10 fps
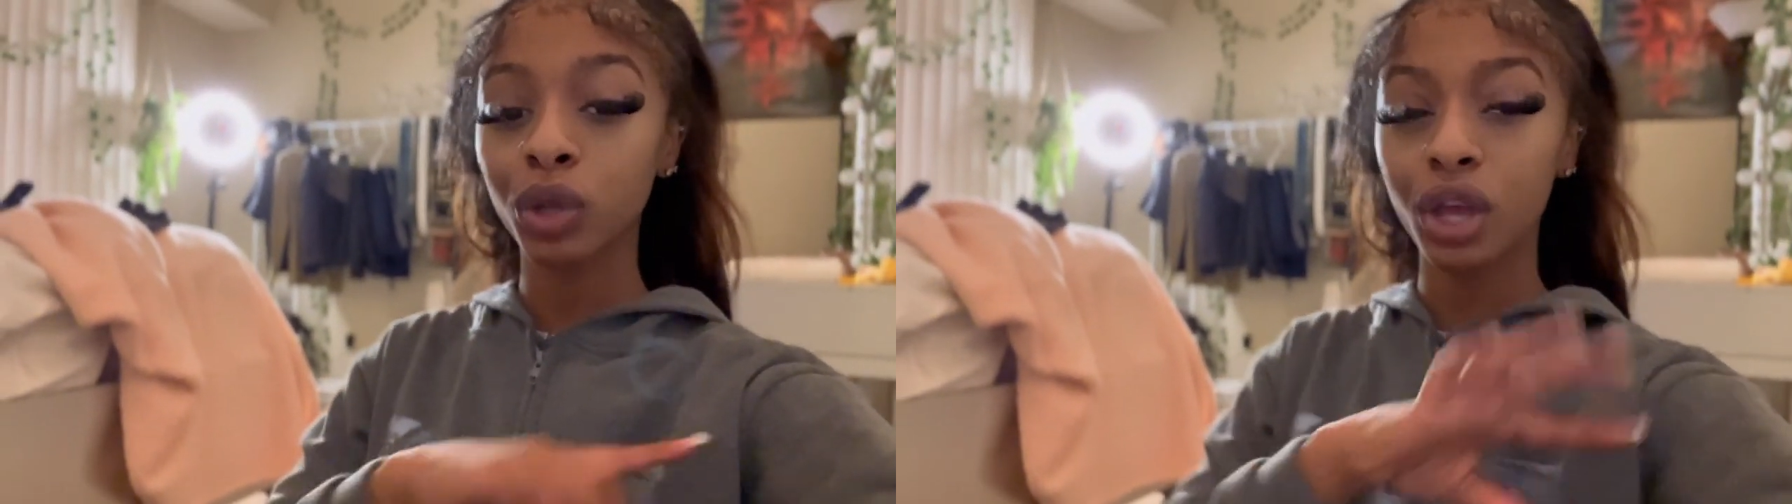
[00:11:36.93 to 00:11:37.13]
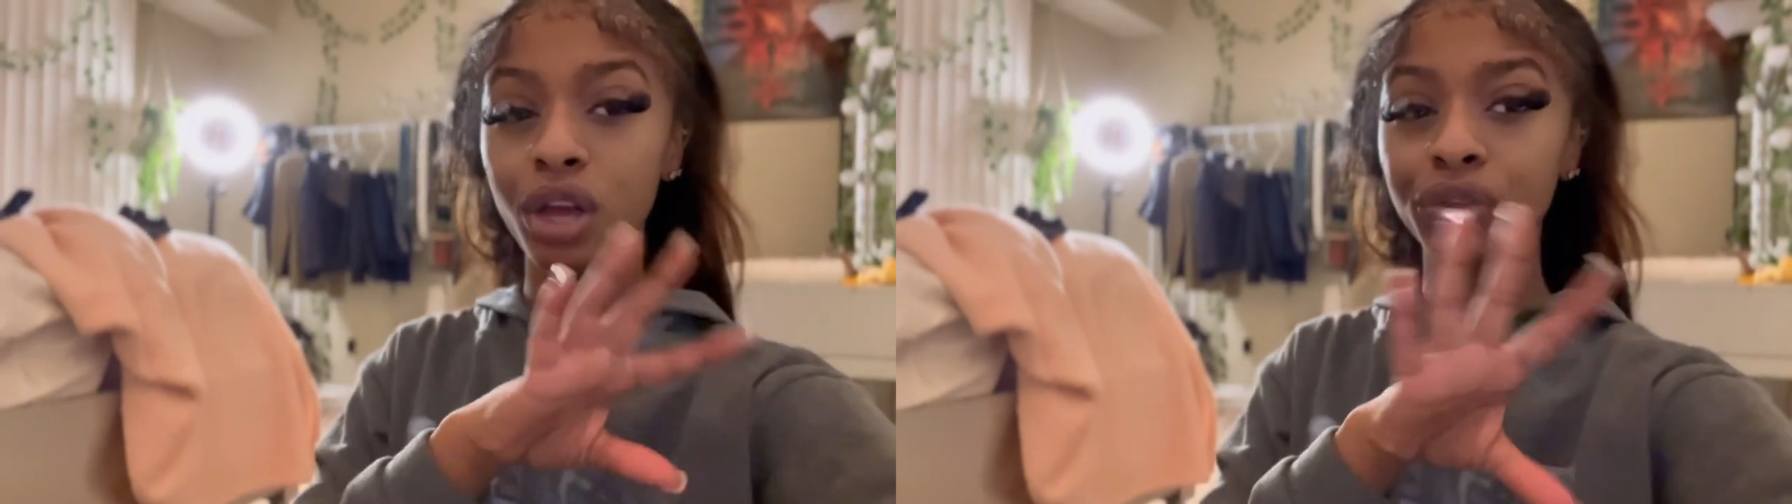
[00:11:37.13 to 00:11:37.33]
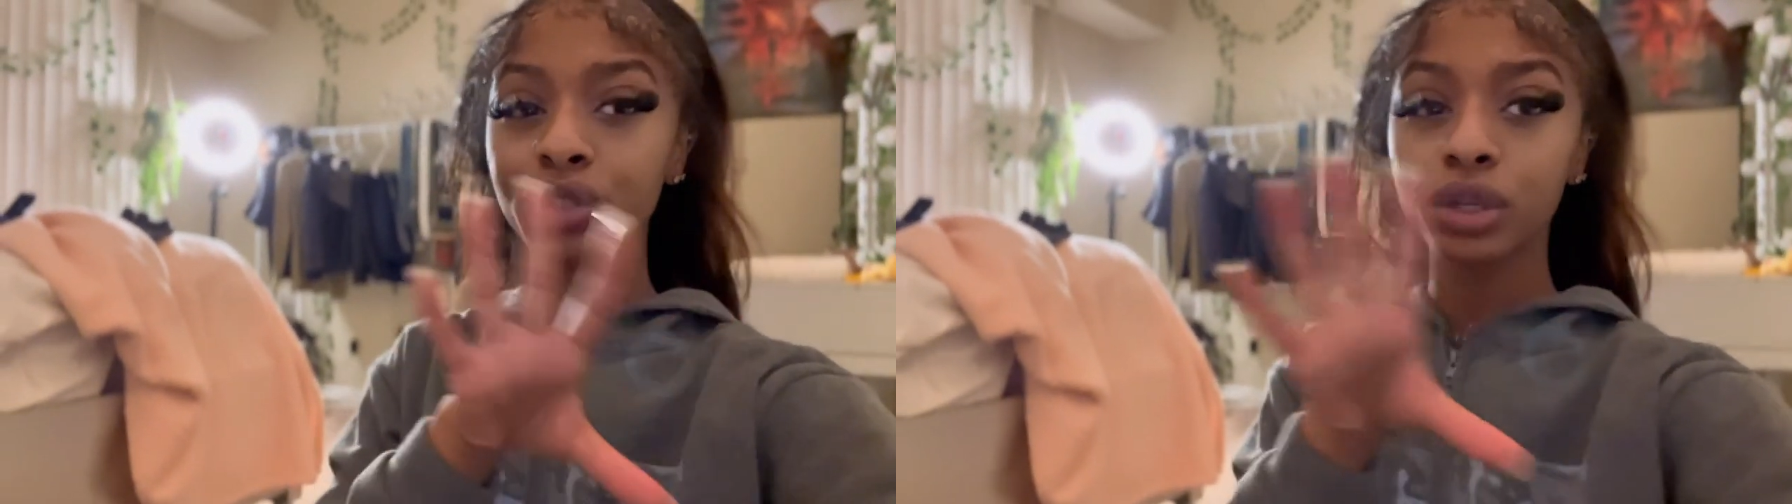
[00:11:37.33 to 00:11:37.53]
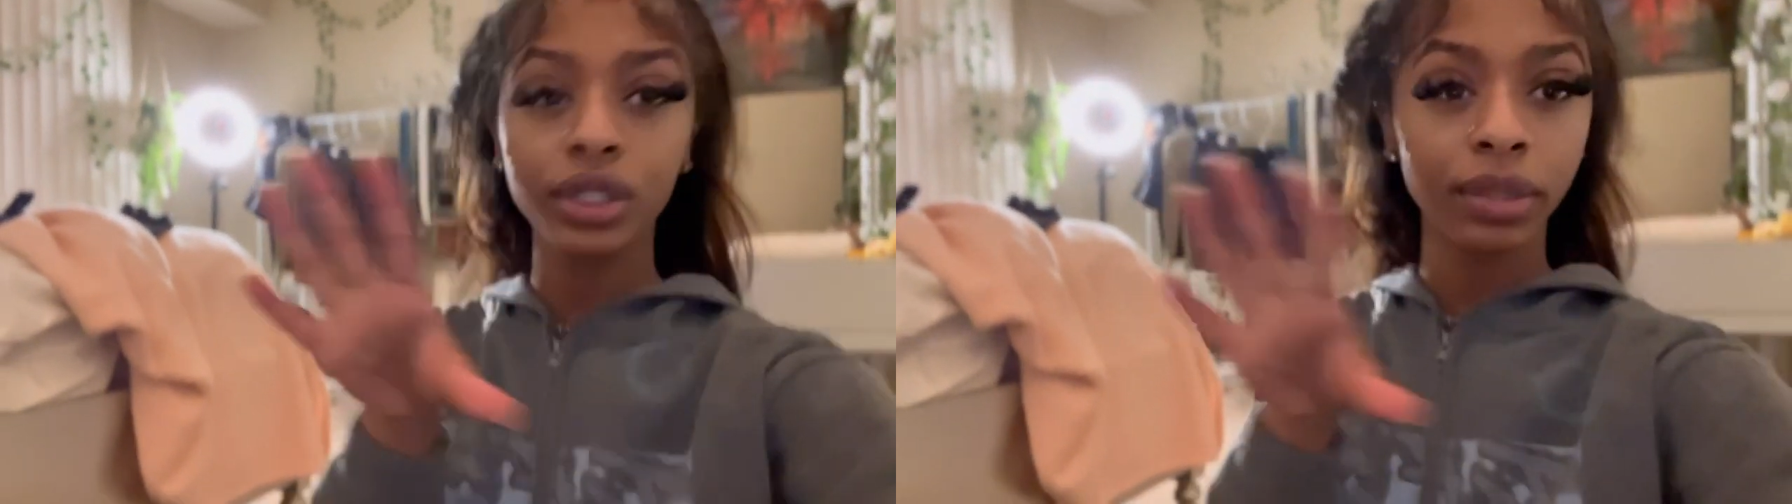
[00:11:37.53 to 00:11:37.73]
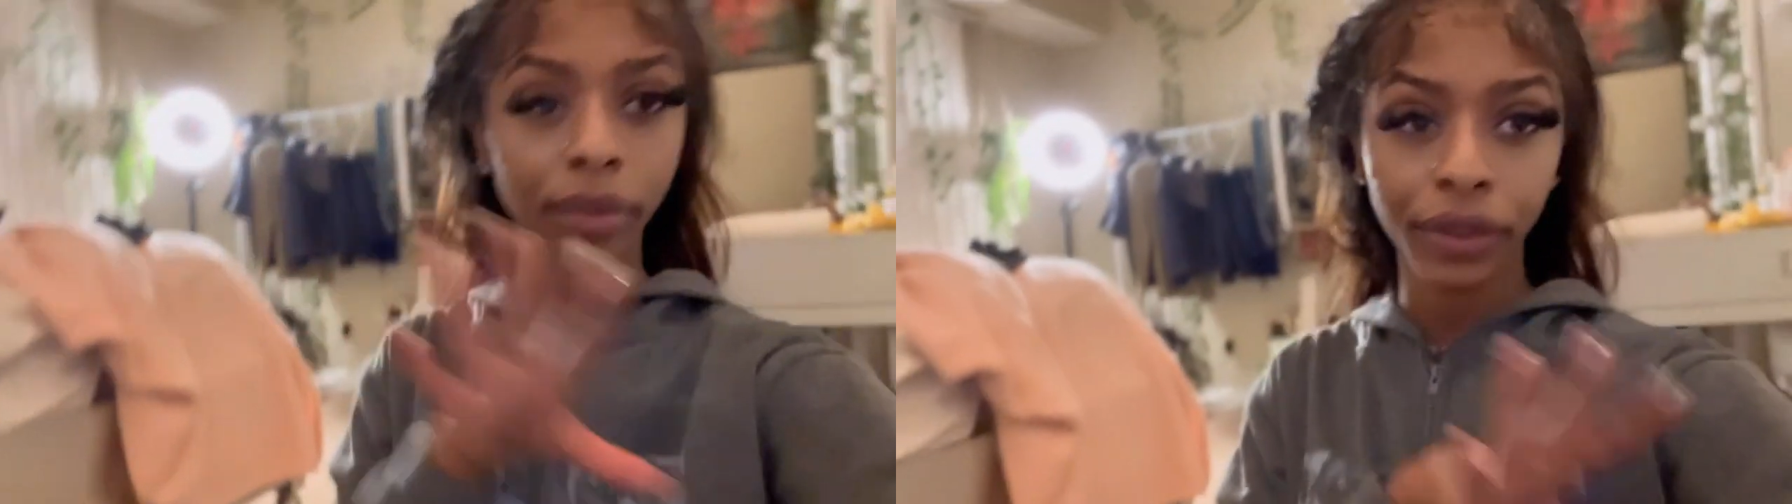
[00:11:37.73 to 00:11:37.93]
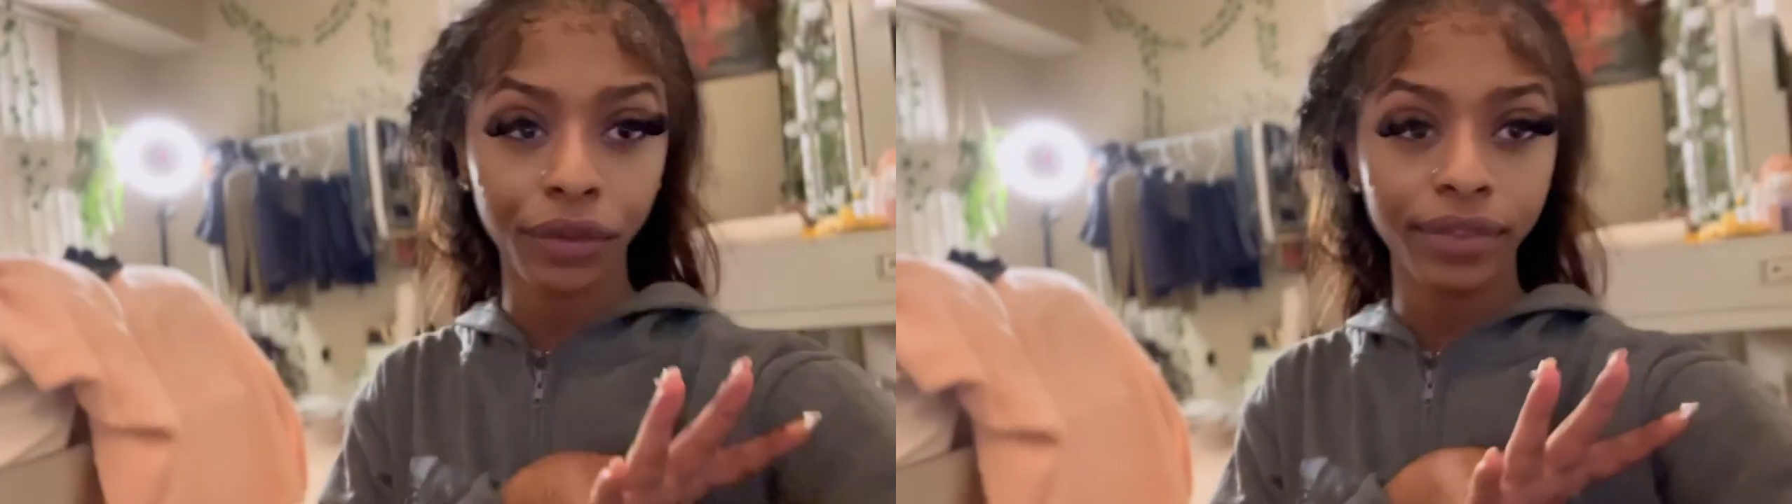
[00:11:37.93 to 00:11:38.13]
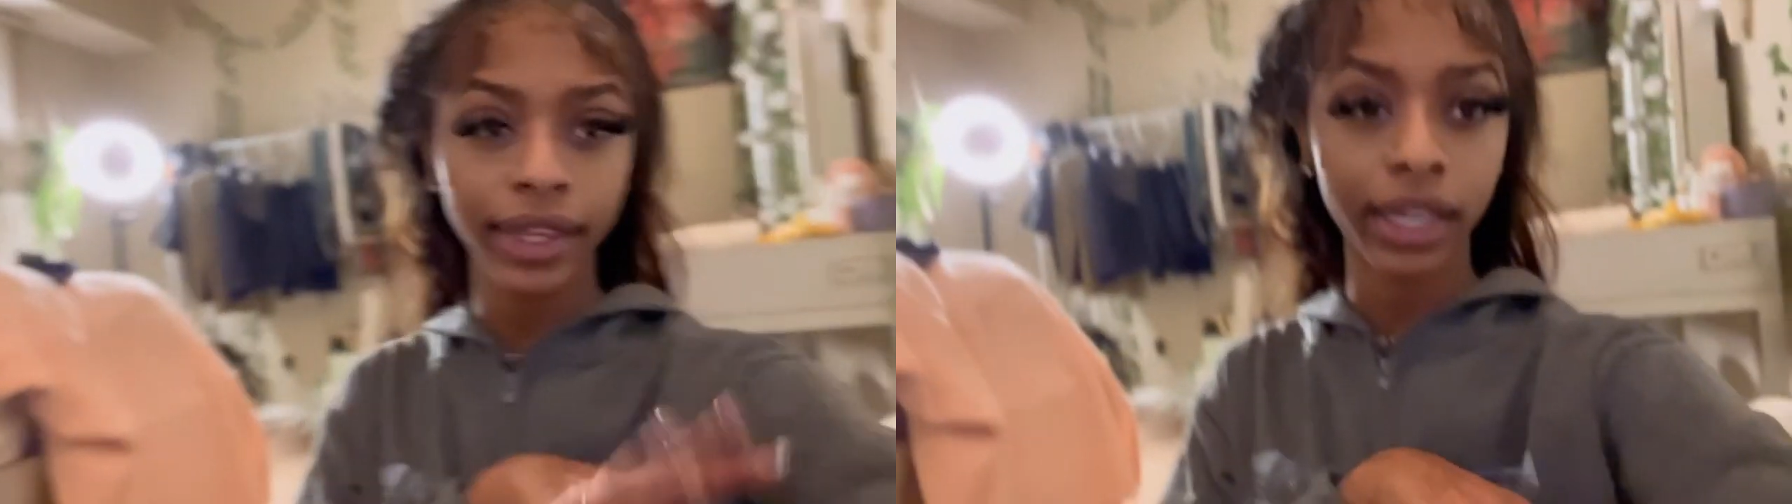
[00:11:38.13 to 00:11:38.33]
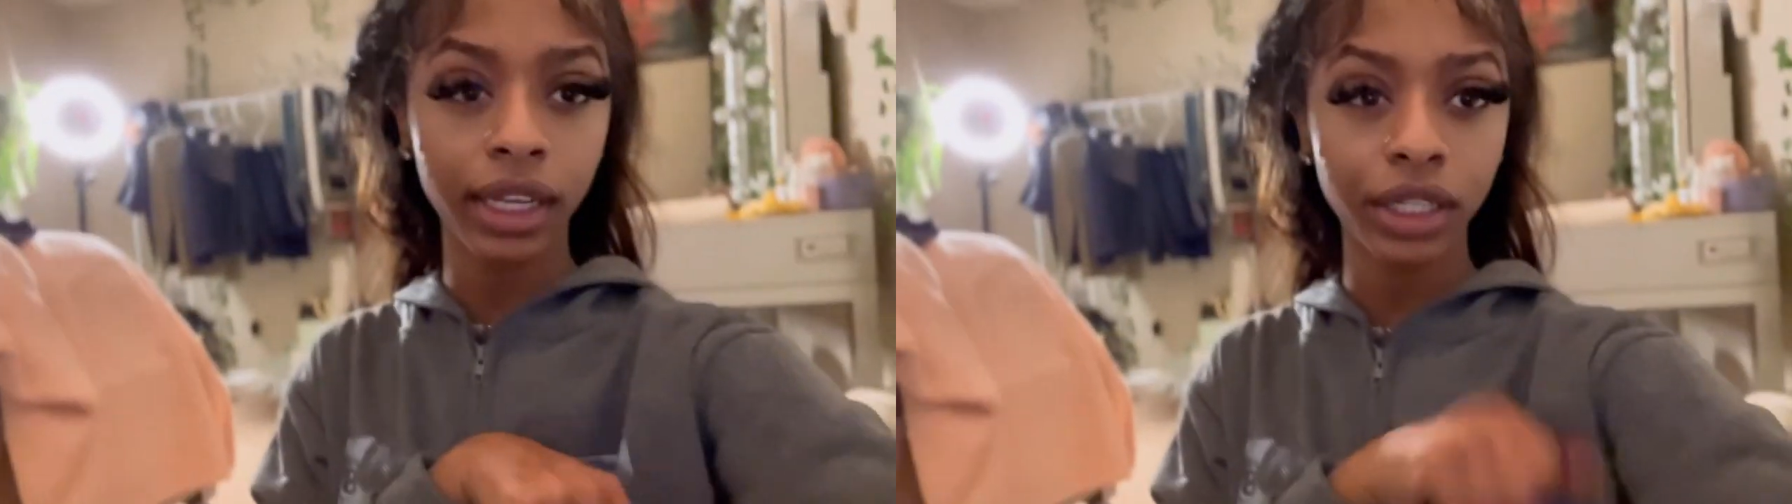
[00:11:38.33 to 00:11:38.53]
Also, some other
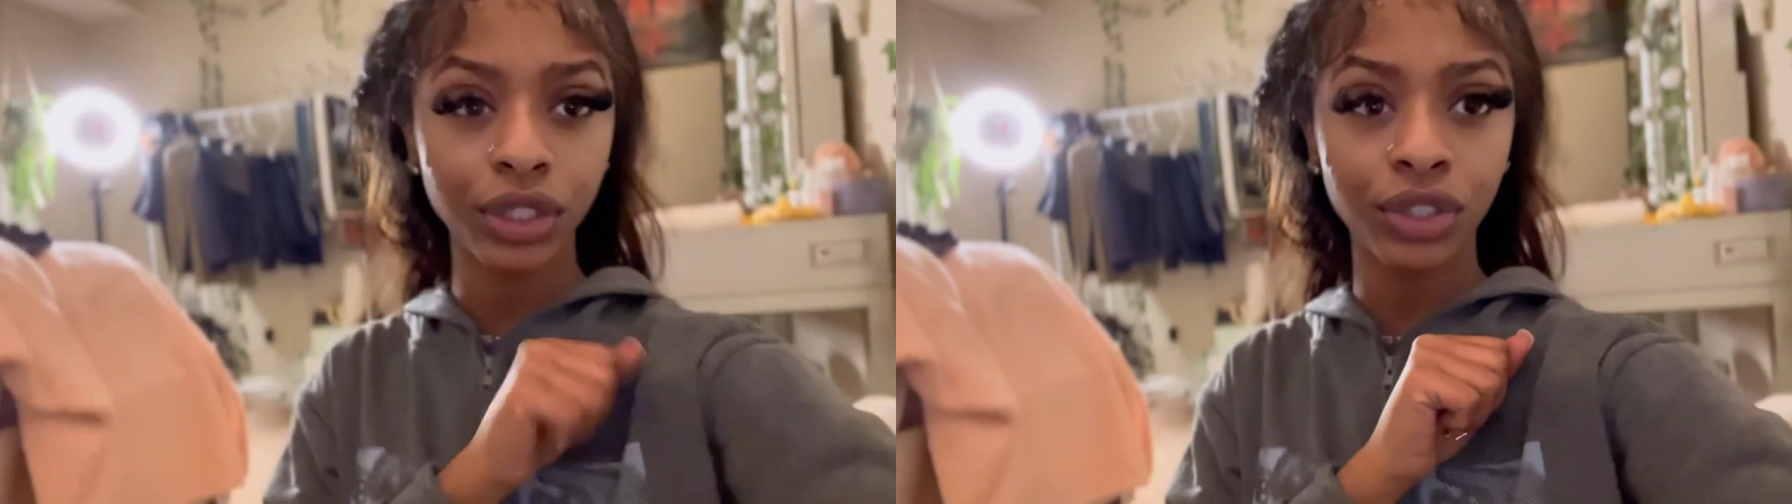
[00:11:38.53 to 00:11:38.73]
things.